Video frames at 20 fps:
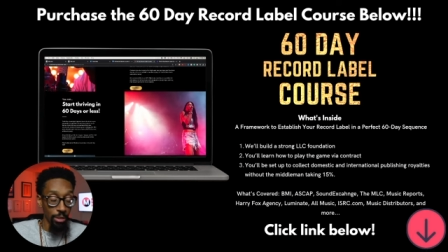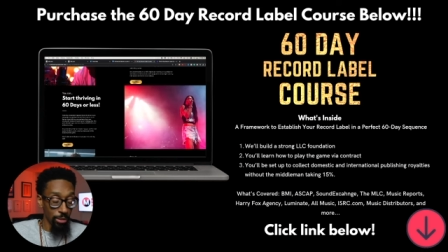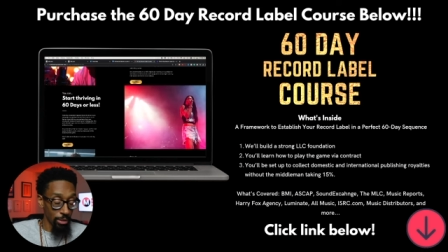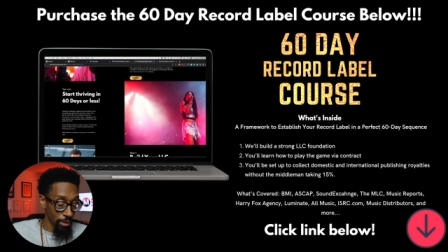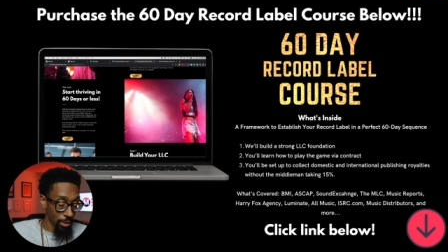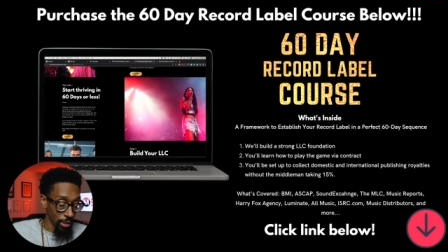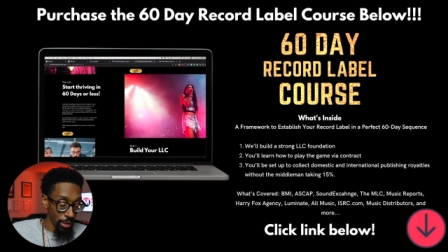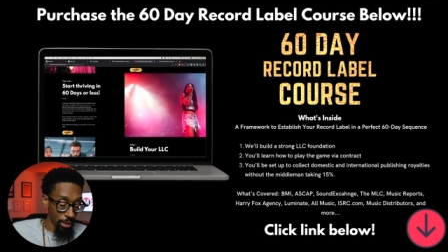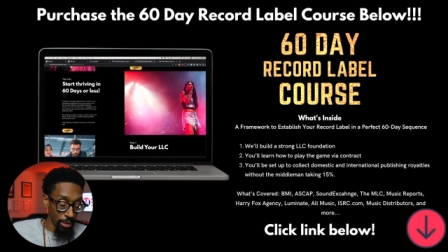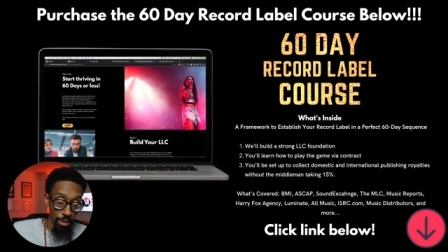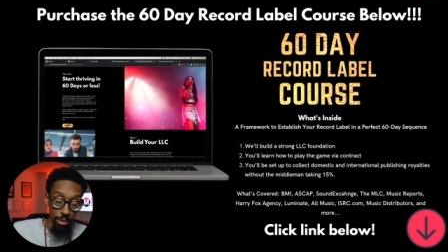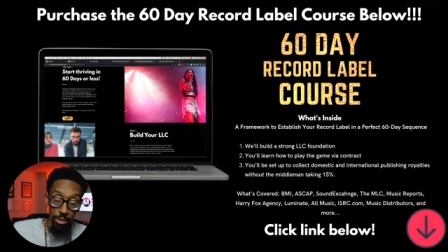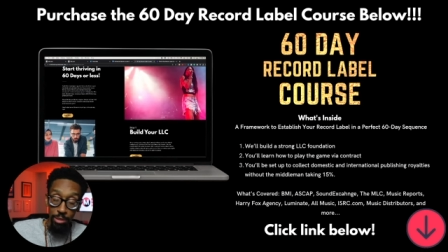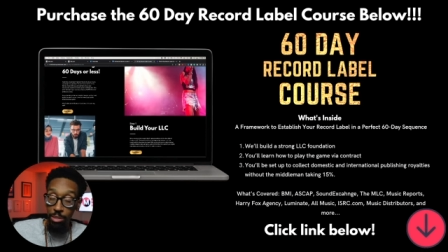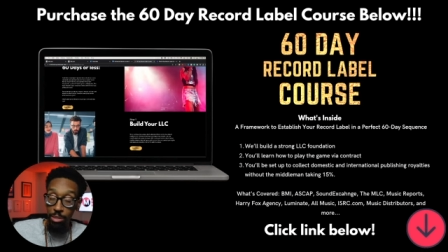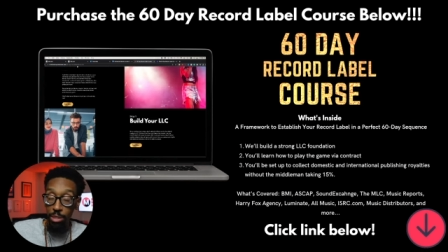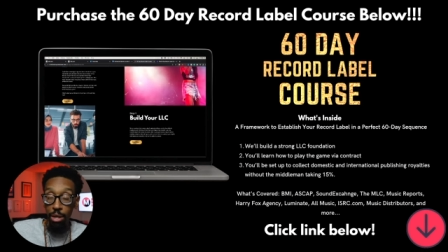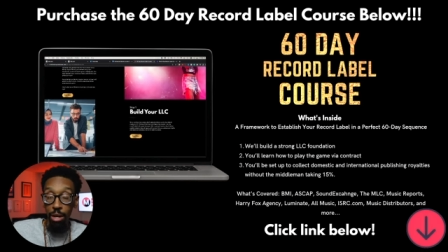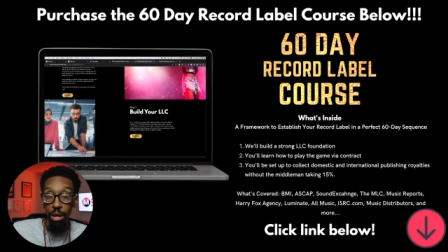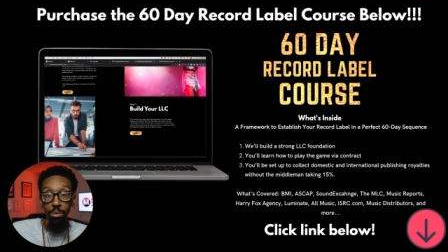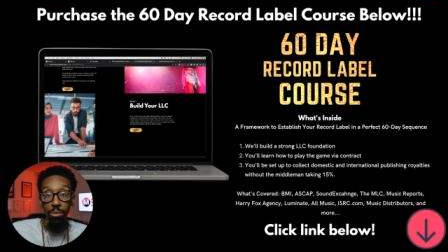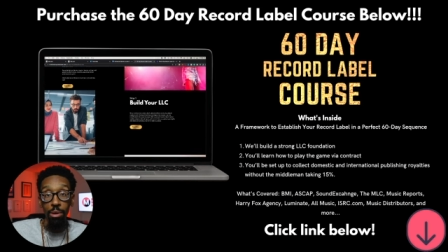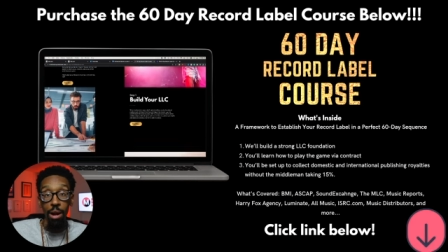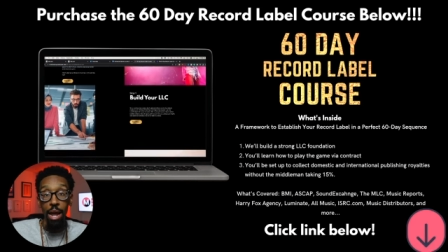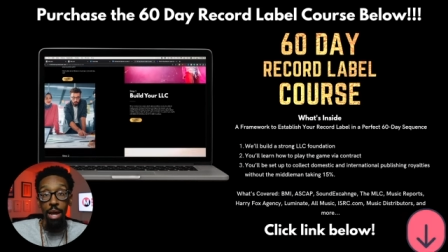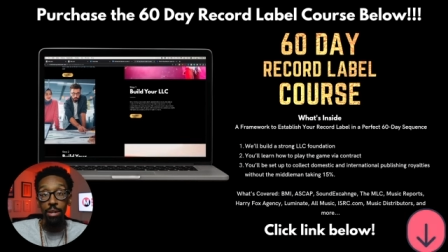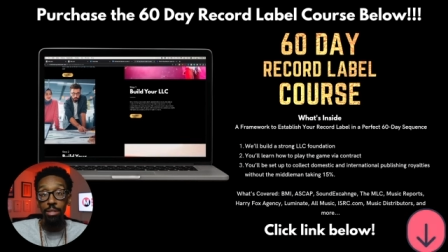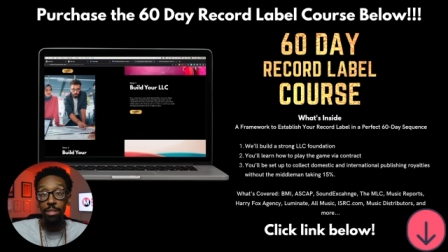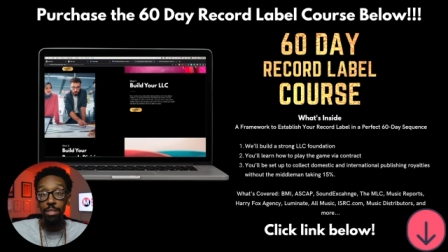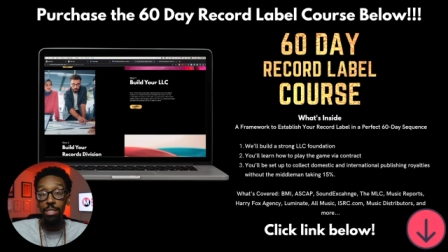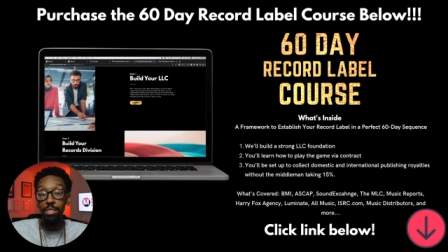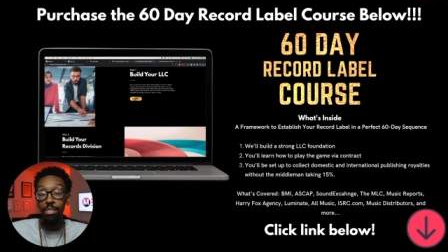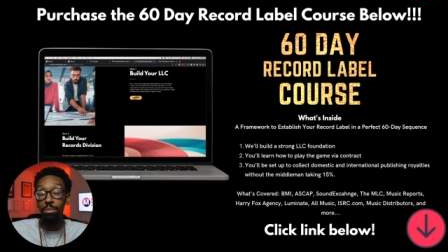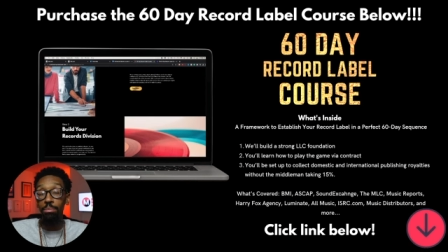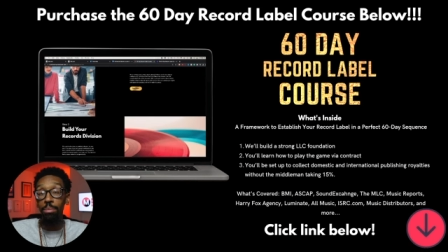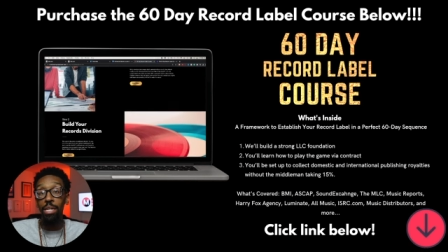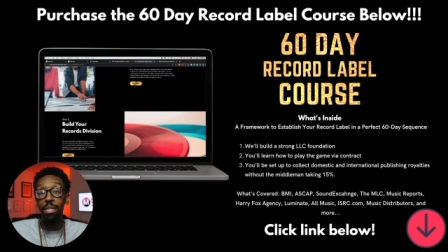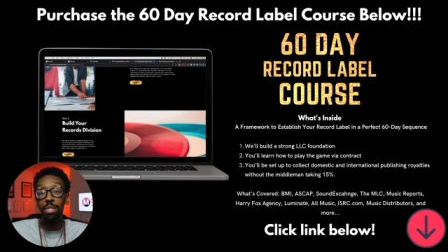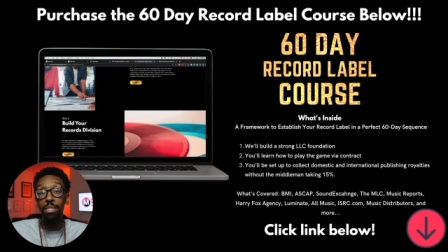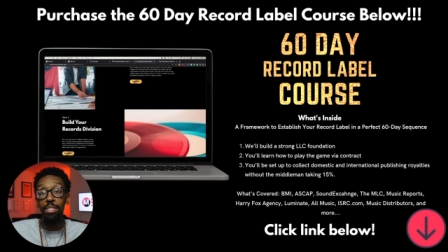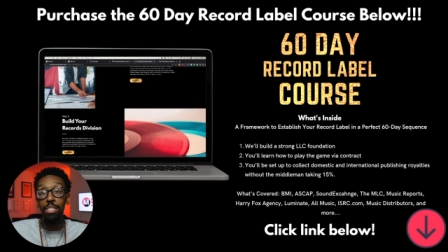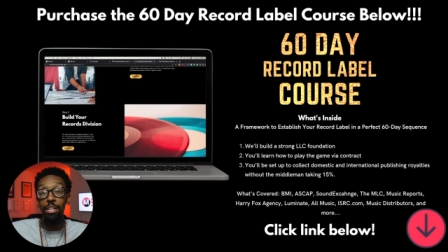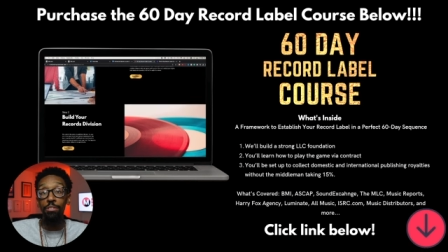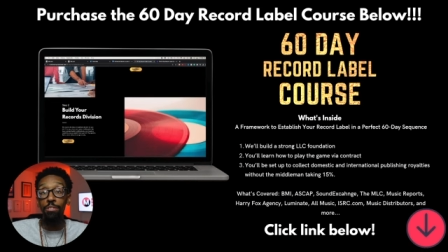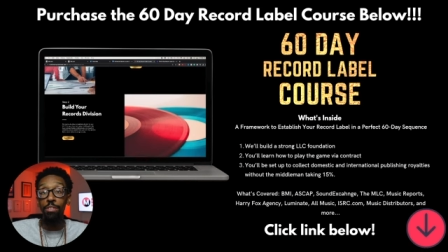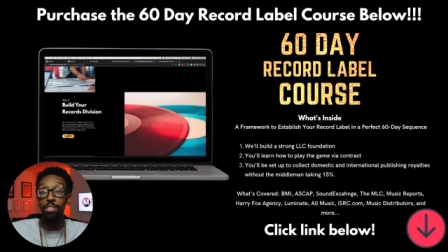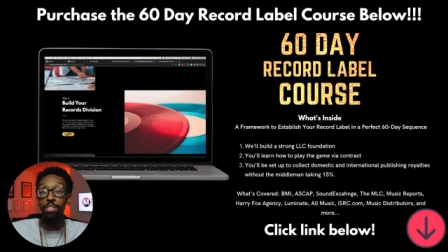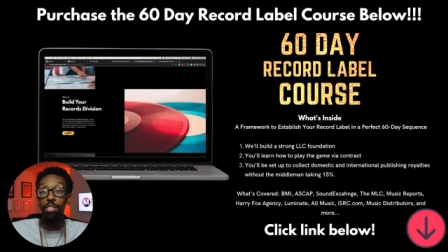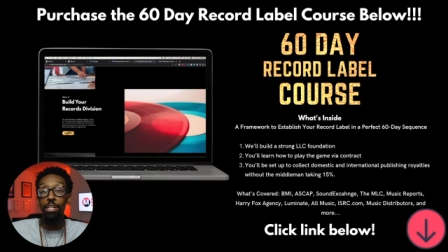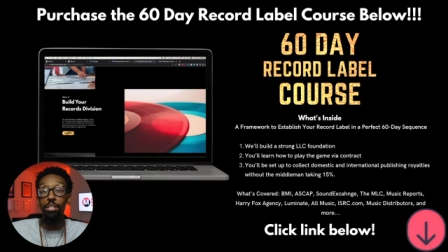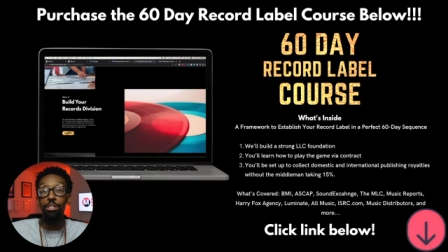a singer, songwriter, doesn't make a difference,